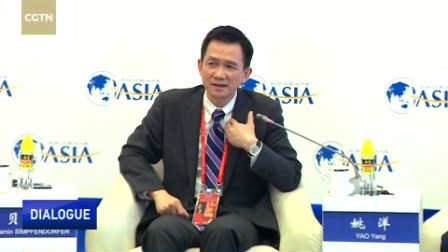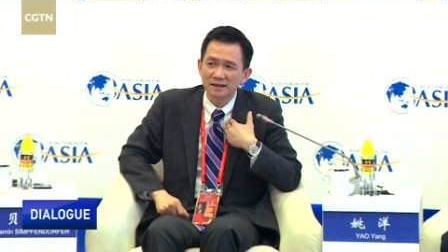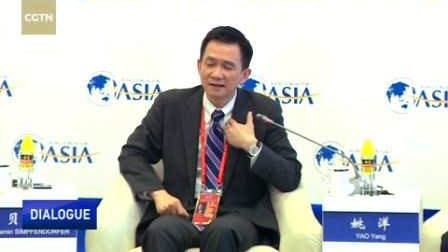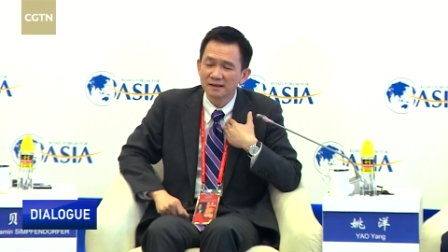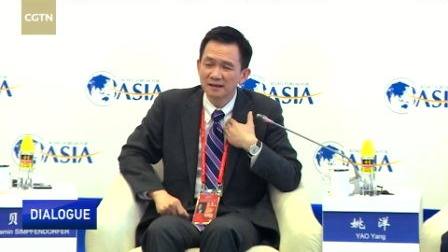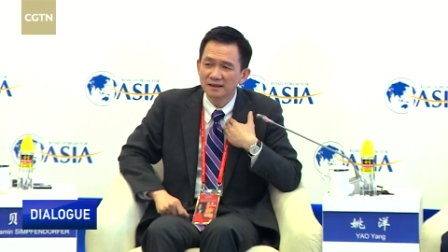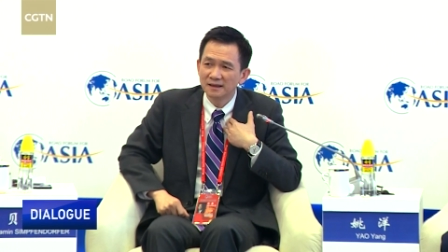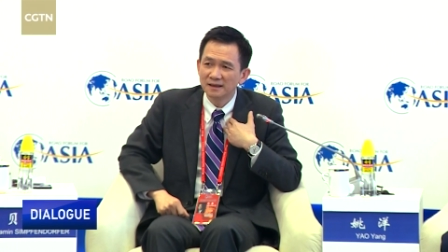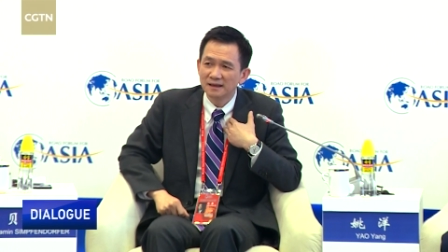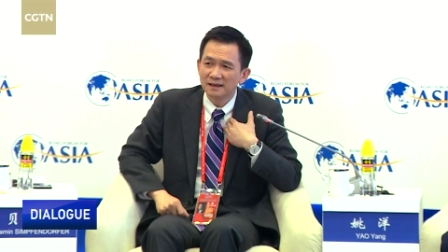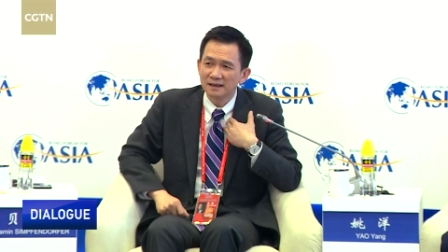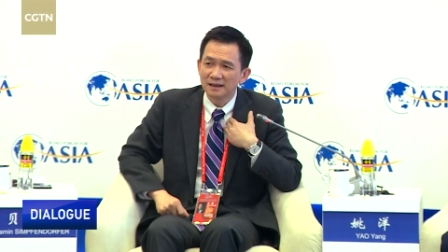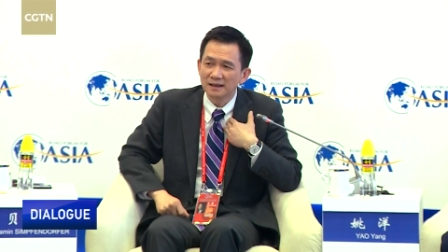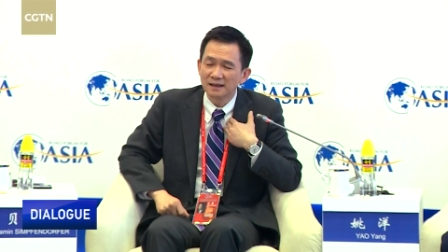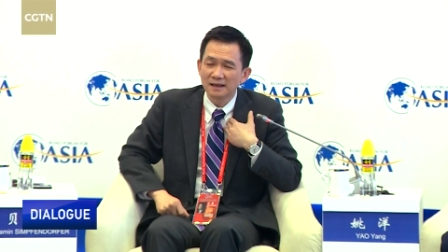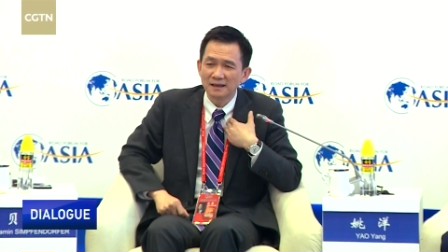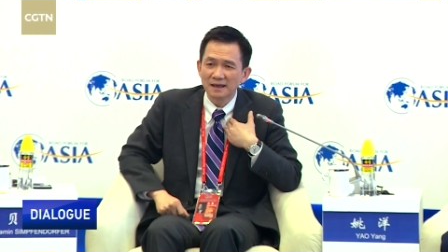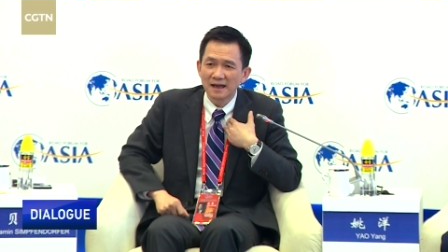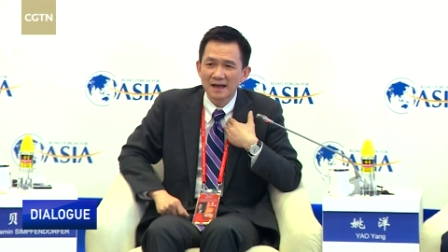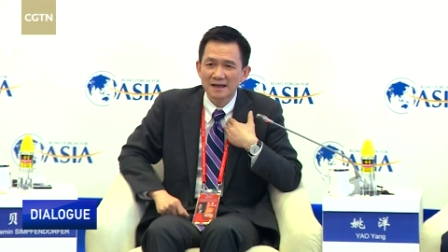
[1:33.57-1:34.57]
in
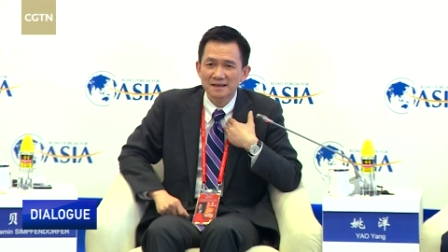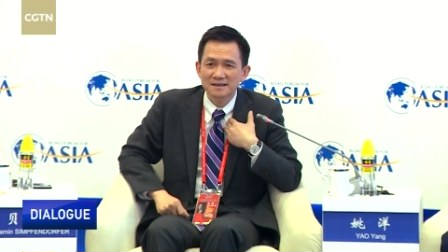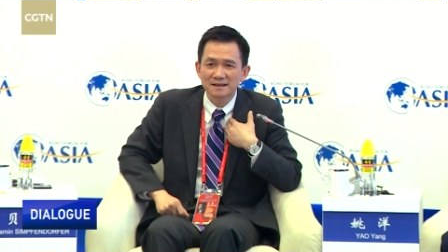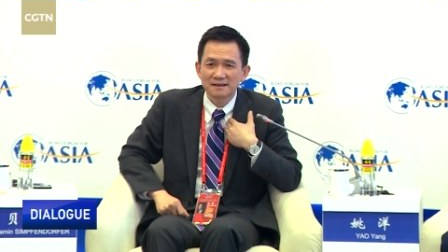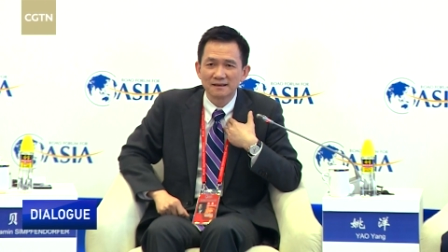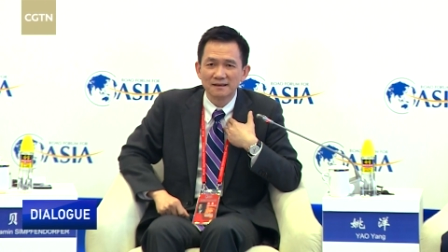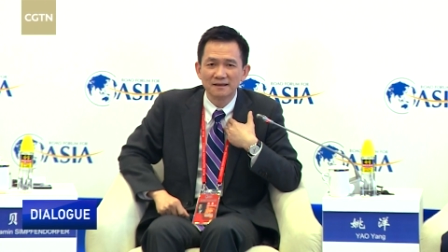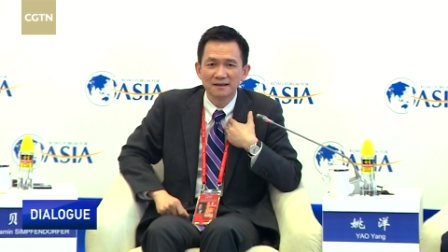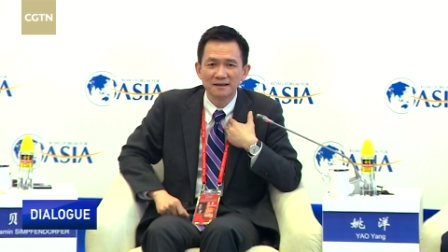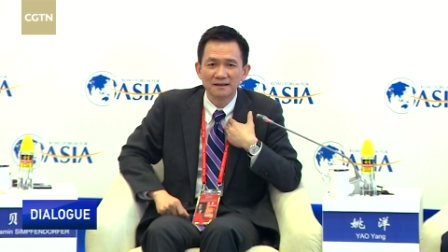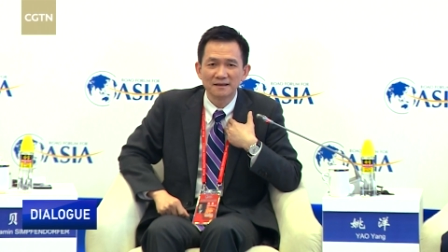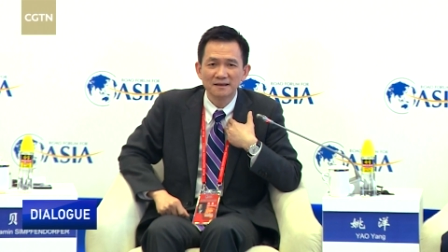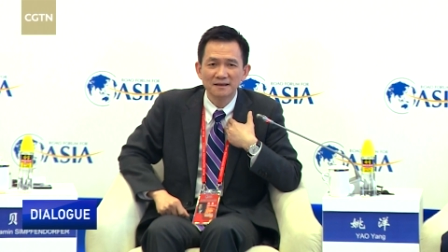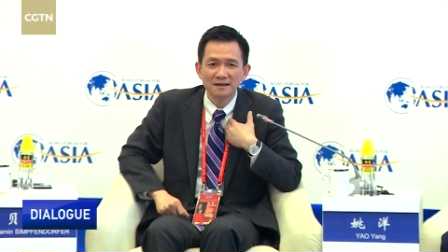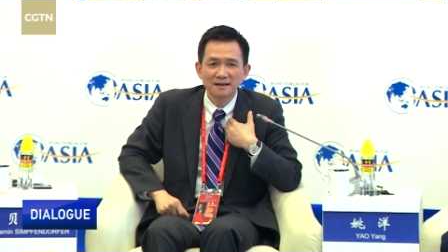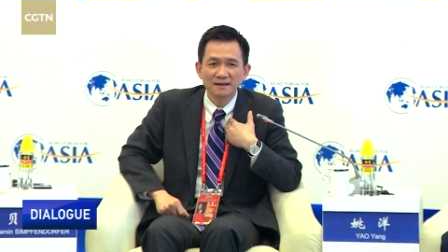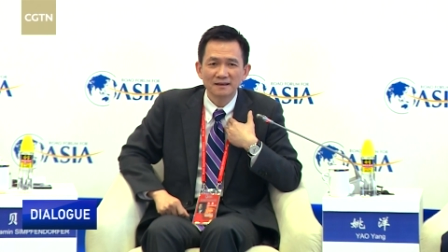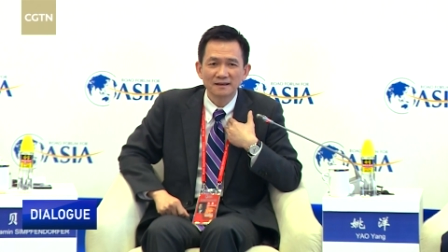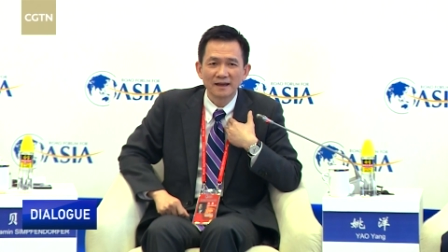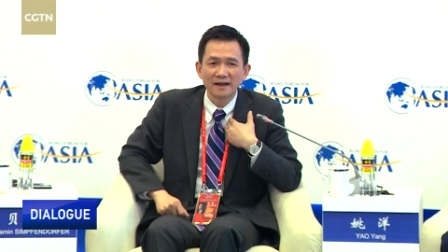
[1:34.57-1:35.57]
the next
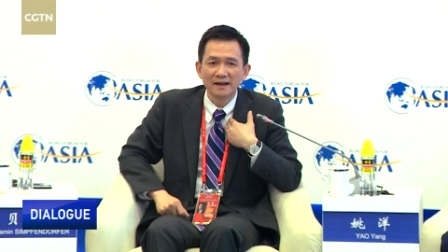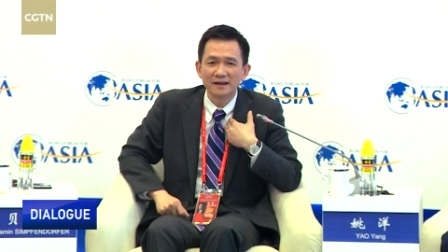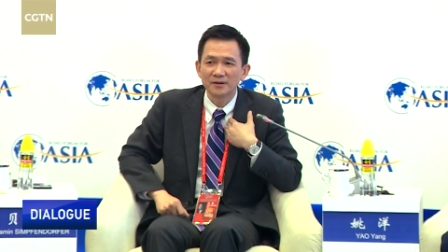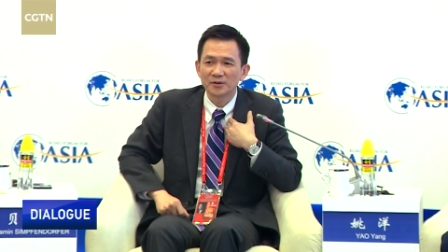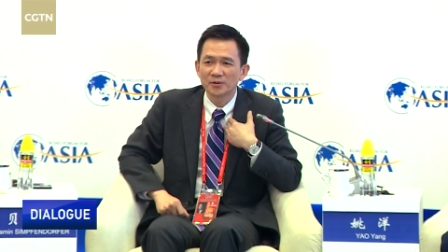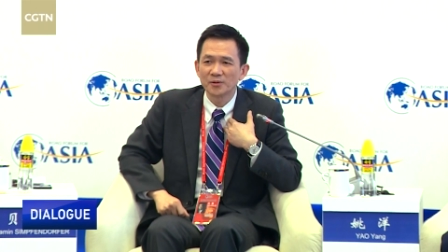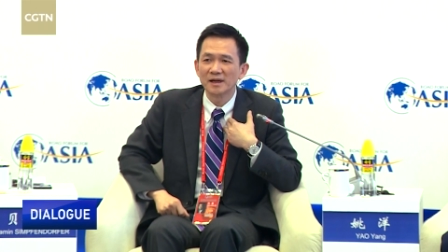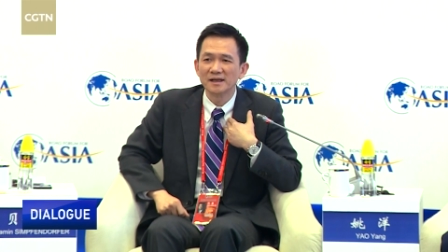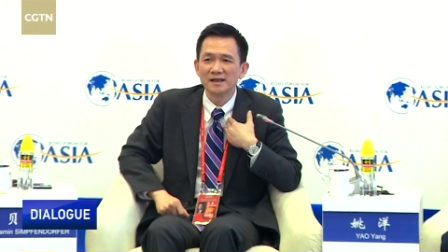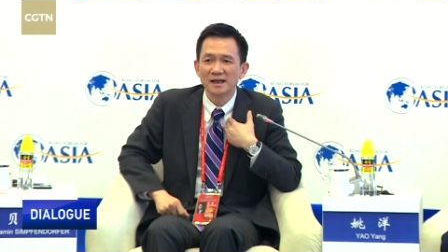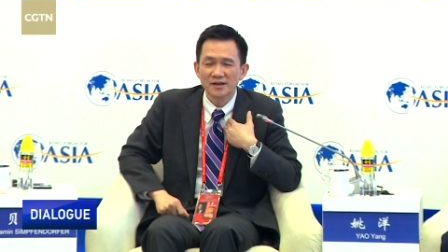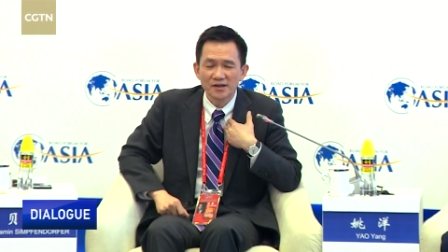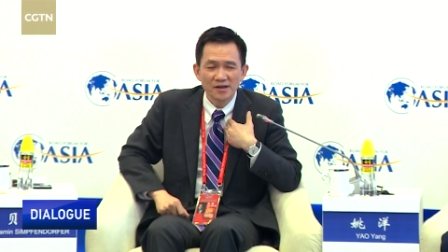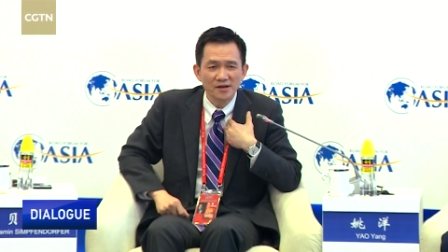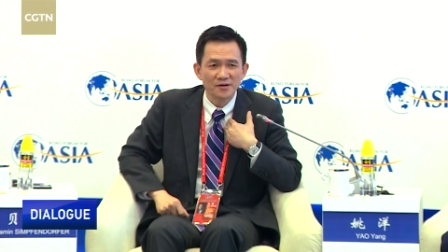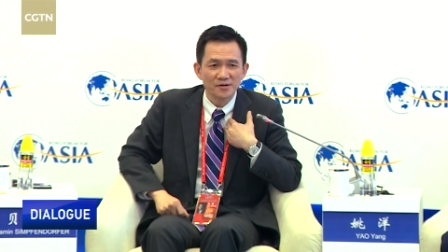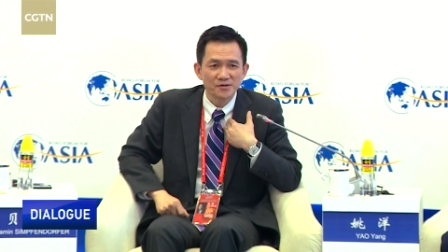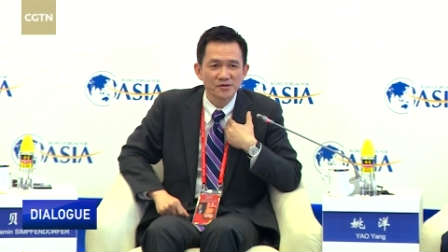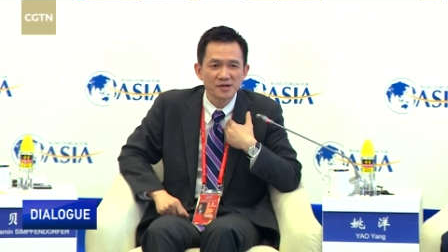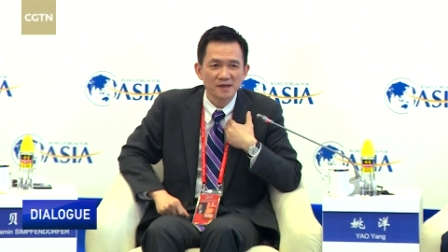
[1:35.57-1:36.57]
10, 20
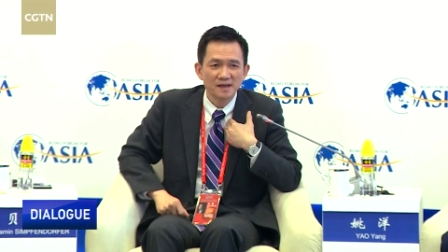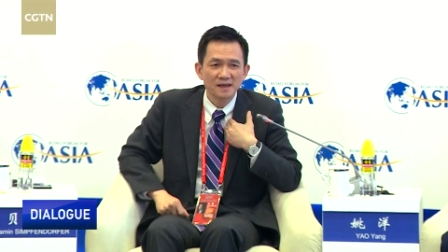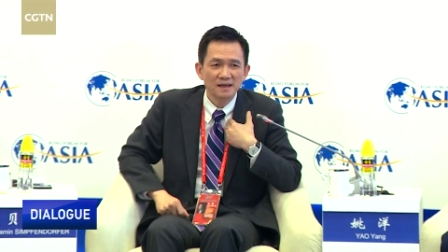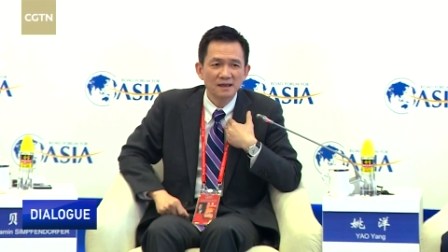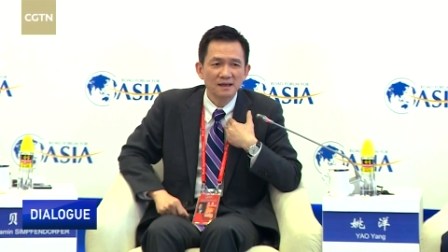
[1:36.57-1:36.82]
years,